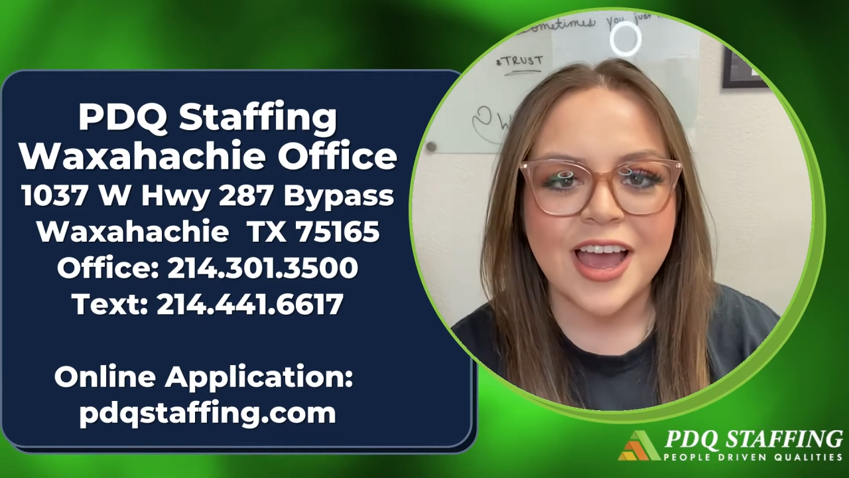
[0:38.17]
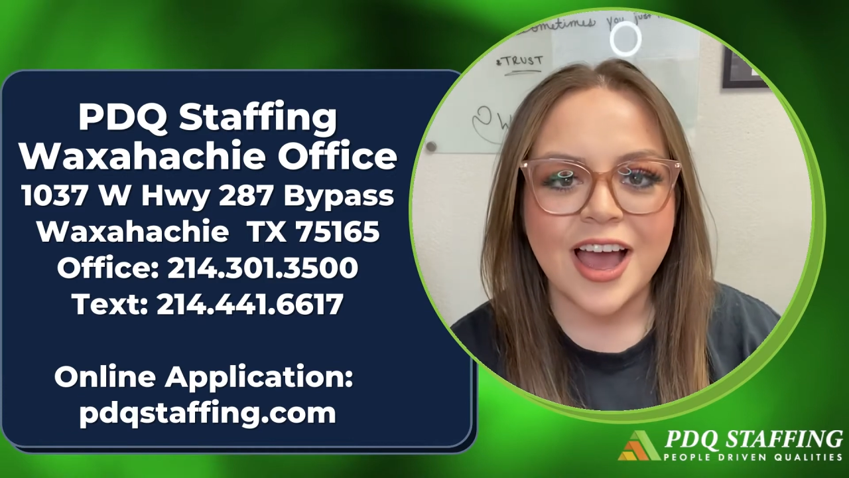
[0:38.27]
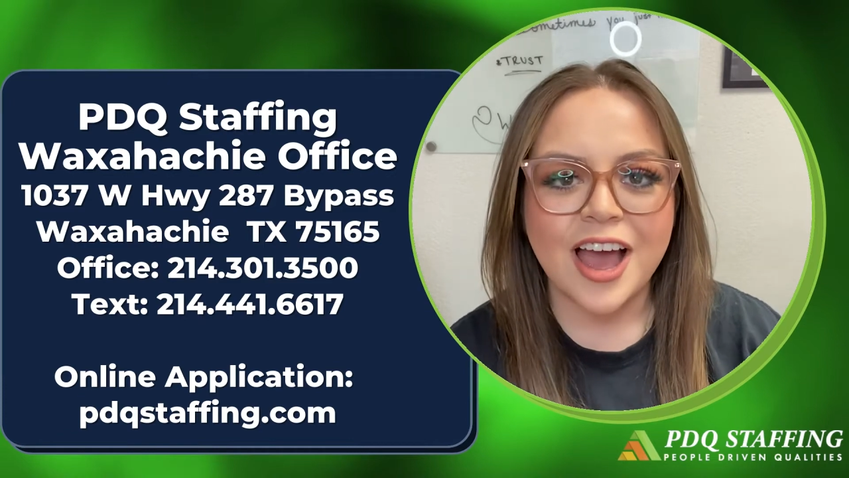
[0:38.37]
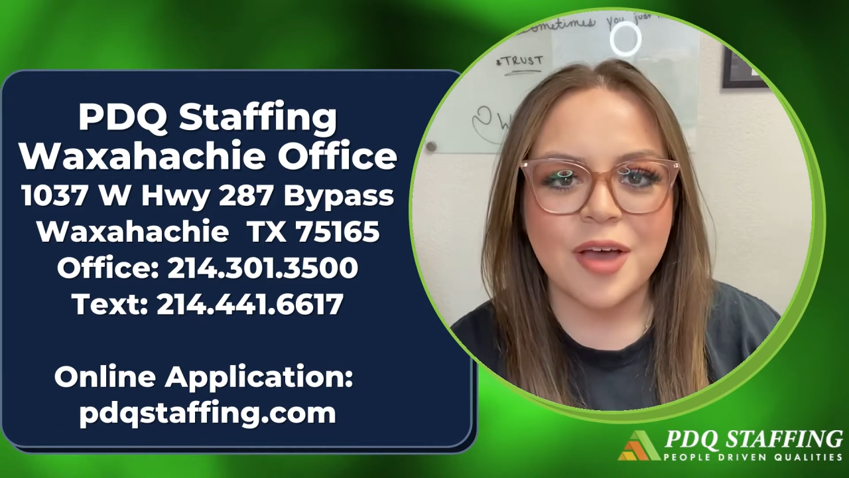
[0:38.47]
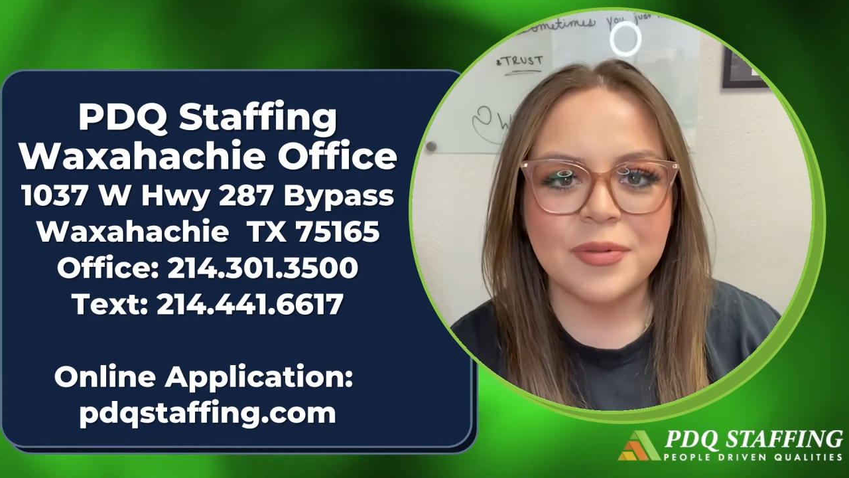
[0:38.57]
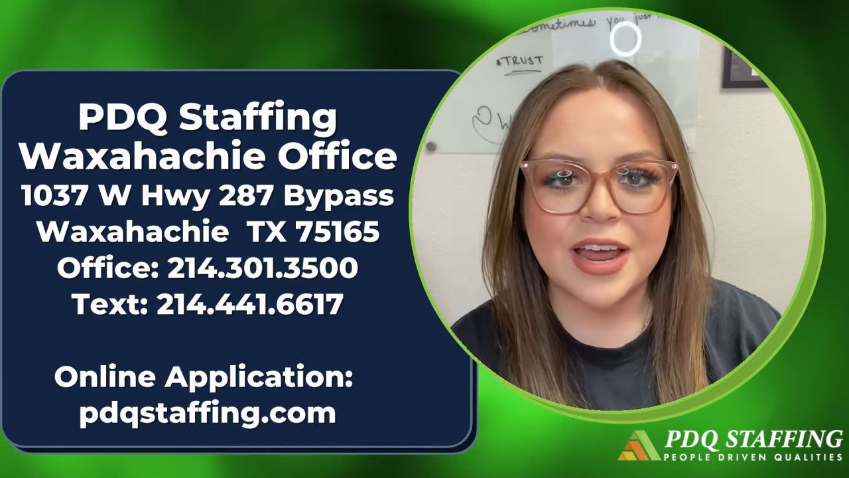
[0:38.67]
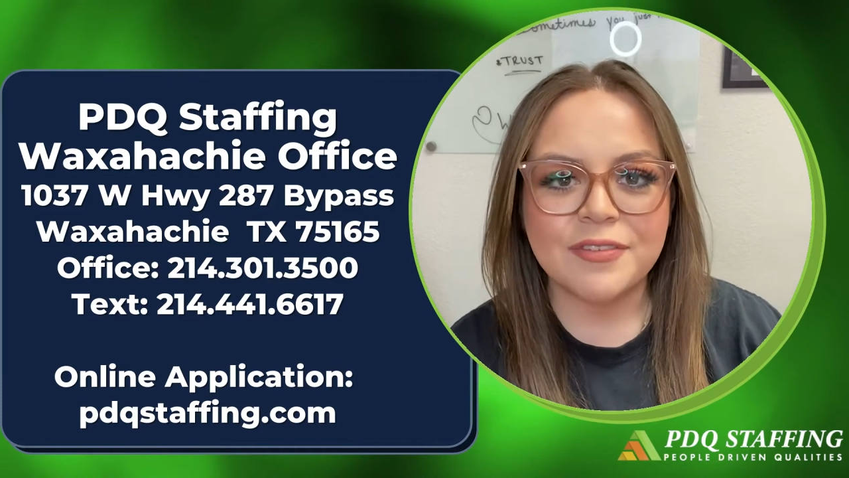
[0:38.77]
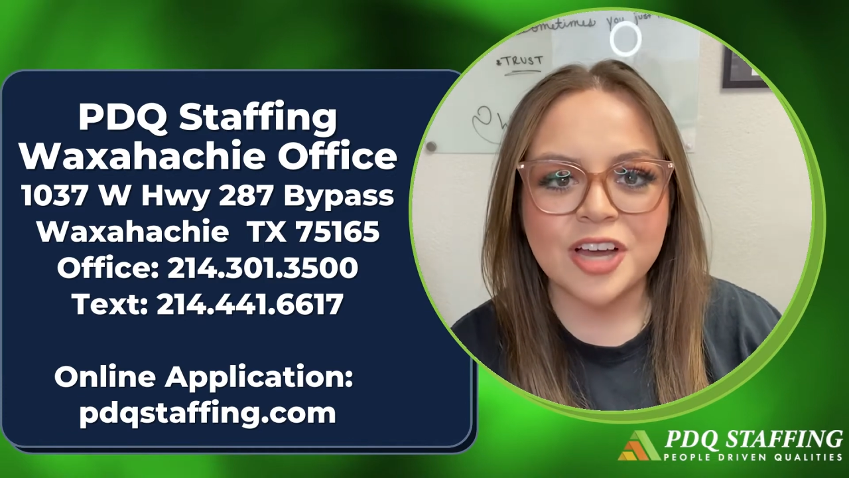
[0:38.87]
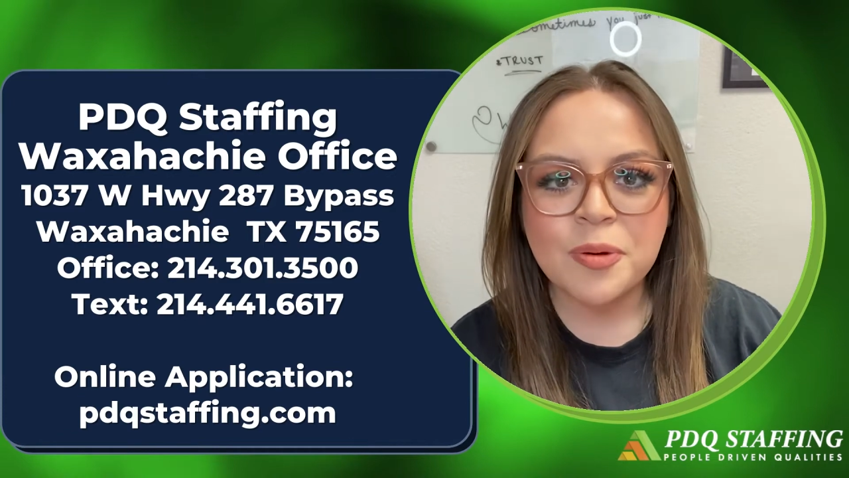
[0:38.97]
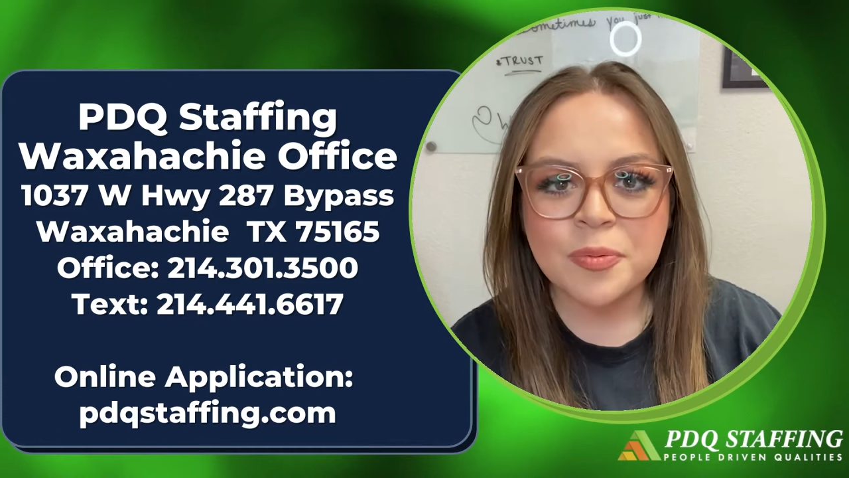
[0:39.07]
And I have
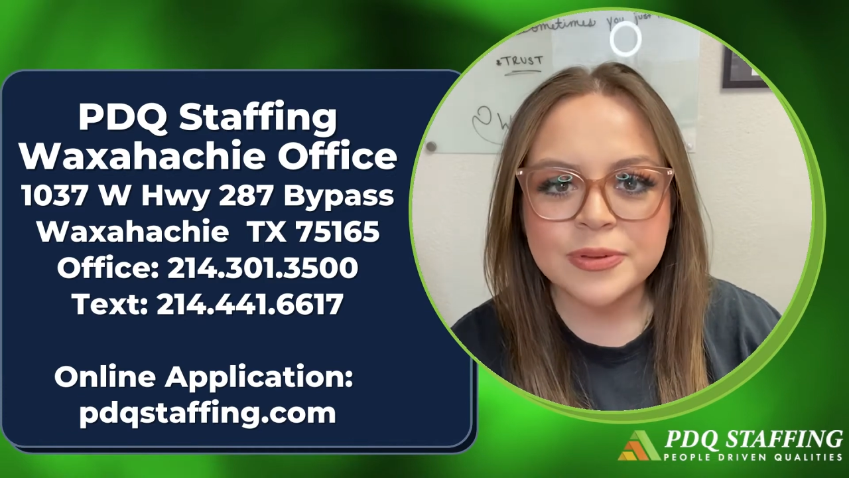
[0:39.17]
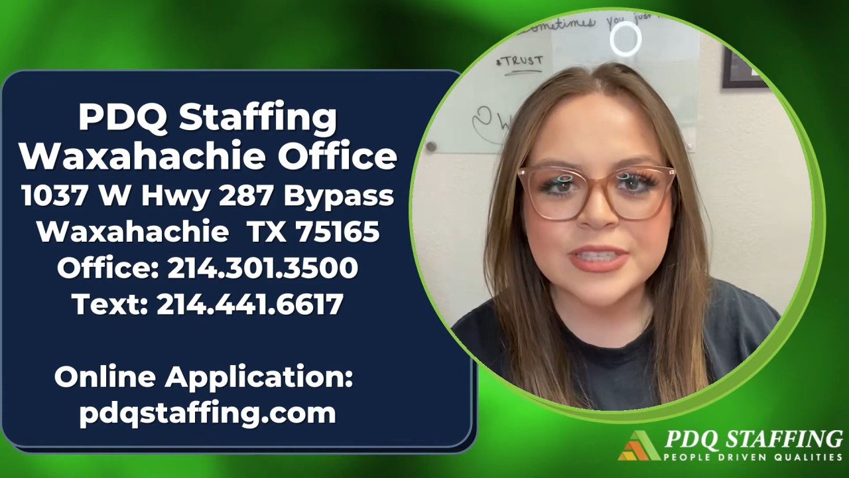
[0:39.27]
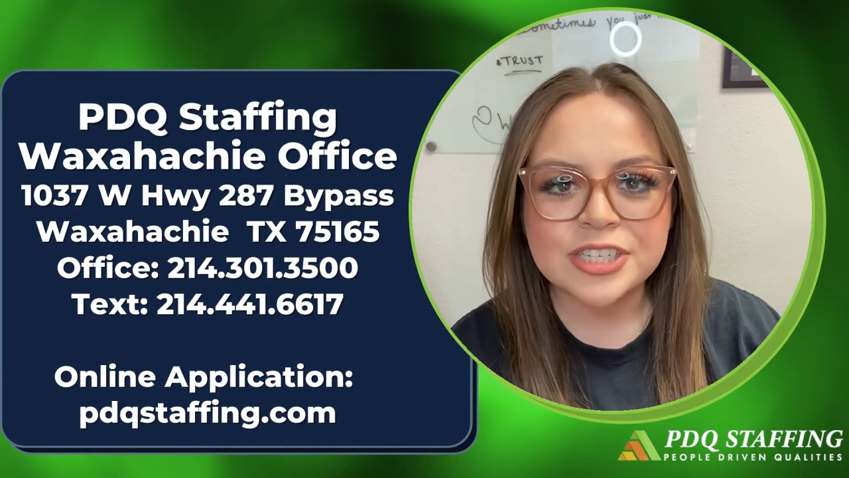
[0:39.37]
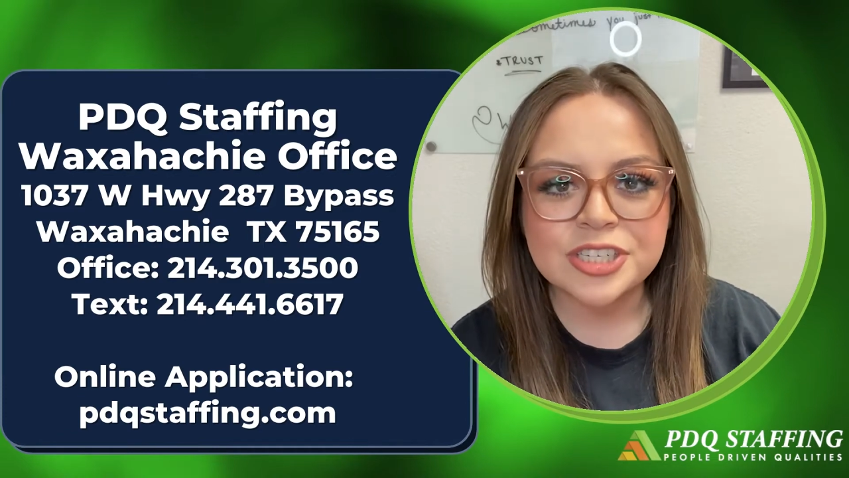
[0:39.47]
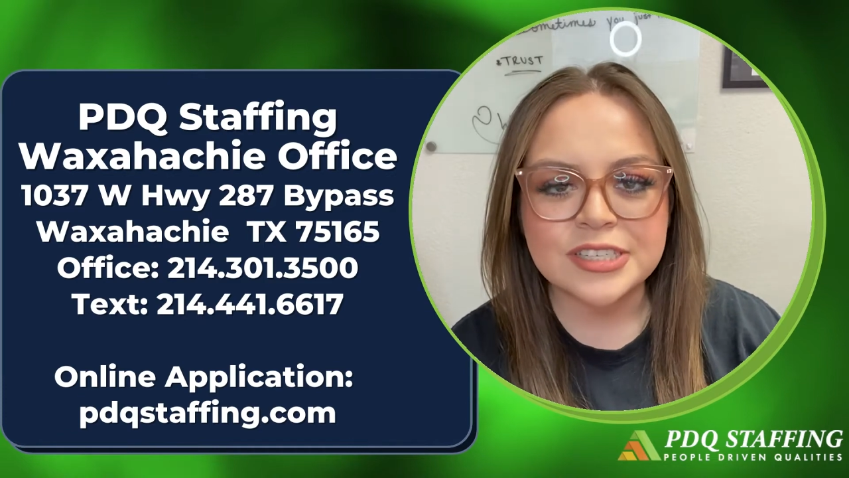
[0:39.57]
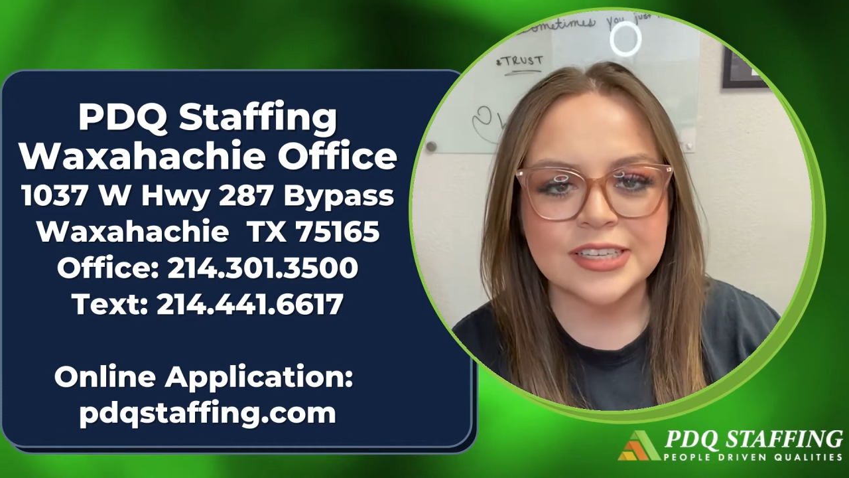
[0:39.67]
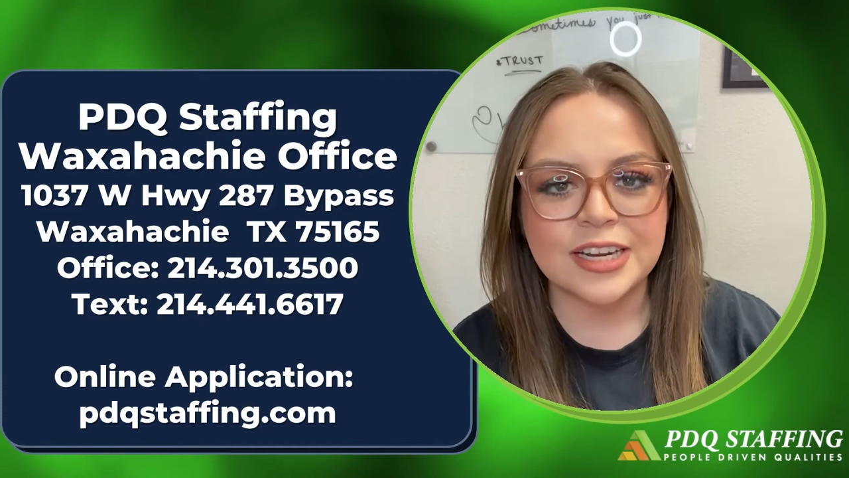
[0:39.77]
a couple positions that